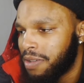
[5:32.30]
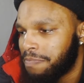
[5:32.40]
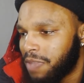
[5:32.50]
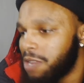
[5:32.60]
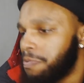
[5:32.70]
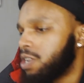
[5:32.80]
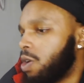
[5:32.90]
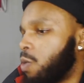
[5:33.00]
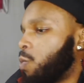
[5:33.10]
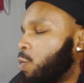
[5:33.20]
It depends
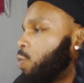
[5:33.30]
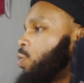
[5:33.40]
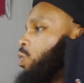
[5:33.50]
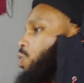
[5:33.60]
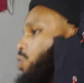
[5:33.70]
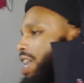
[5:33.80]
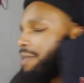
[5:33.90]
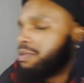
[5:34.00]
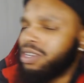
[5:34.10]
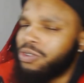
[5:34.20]
on who they
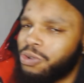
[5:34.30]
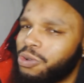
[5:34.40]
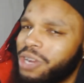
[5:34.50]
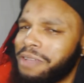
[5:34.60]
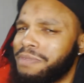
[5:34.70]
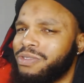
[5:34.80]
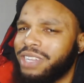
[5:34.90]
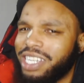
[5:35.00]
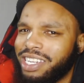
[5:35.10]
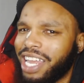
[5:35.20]
be, who, they be
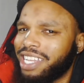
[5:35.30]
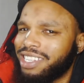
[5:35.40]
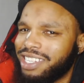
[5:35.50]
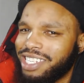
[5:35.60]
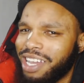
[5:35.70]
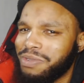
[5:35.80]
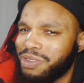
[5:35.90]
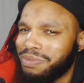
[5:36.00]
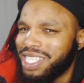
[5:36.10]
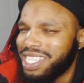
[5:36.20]
with? Like
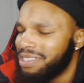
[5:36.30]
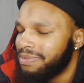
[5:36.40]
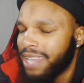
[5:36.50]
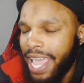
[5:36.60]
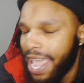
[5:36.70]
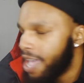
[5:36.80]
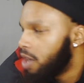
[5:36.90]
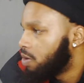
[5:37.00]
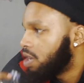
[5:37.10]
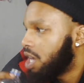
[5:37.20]
WMG?
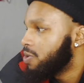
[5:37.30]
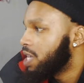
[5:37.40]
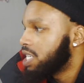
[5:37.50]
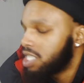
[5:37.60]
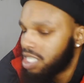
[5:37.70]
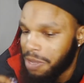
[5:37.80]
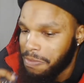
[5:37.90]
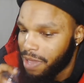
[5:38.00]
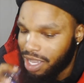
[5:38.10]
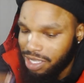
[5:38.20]
Hell no, nah, you ain't getting shit
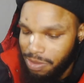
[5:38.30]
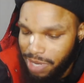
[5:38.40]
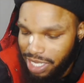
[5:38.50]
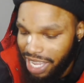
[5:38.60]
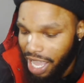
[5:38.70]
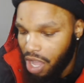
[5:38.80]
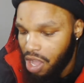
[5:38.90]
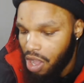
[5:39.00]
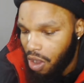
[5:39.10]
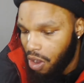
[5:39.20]
past them niggas. They got
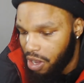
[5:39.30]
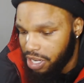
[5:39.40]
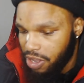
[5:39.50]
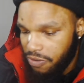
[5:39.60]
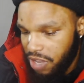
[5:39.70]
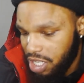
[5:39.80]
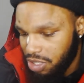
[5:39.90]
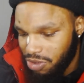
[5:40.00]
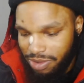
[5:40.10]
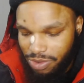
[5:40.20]
audio,
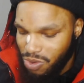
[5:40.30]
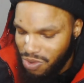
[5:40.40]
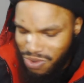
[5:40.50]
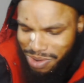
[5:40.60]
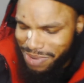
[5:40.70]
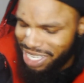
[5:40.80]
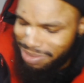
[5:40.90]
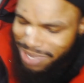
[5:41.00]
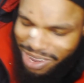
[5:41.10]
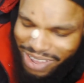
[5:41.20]
visual. Ooh, them
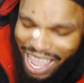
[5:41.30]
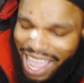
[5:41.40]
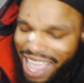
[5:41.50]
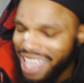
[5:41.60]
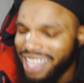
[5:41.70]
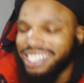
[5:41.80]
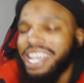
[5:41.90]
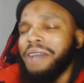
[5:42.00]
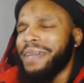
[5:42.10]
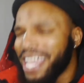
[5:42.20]
niggas be on head.
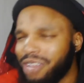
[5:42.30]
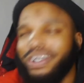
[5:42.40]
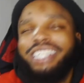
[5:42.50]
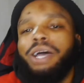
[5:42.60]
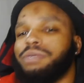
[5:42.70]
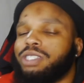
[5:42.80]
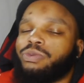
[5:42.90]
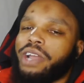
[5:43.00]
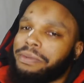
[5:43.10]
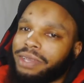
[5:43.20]
But anyways, I'm just
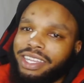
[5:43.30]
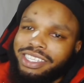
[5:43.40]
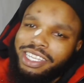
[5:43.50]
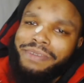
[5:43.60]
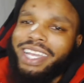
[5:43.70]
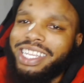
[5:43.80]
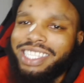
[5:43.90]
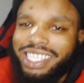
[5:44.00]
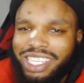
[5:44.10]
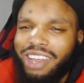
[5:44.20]
rambling. Yeah, I, am not gotta
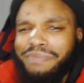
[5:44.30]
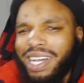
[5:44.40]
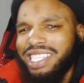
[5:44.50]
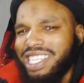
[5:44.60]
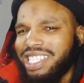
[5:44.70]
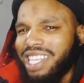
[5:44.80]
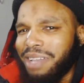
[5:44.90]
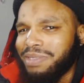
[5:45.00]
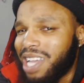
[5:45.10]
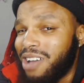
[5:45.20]
get this shit off my chest
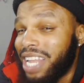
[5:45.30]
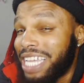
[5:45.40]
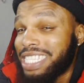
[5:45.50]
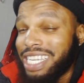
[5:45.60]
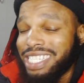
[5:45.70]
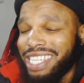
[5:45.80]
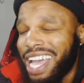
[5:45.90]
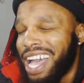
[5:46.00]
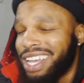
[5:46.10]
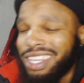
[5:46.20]
type shit. I don't like that shit.
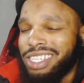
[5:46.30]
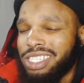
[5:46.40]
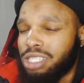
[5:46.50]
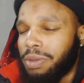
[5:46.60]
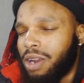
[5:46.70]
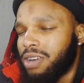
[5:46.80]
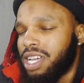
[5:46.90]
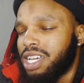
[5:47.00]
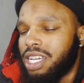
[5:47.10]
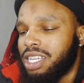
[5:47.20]
I spit on the
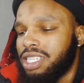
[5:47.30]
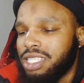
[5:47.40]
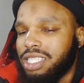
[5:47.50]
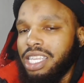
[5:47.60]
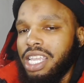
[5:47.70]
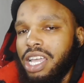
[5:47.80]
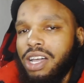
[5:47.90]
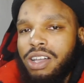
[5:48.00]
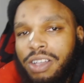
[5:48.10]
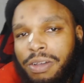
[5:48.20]
uh,
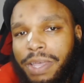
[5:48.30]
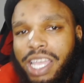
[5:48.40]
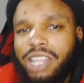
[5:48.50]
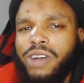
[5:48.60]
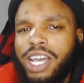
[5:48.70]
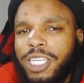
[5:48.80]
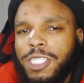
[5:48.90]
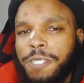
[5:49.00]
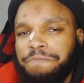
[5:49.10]
CEO. But anyways,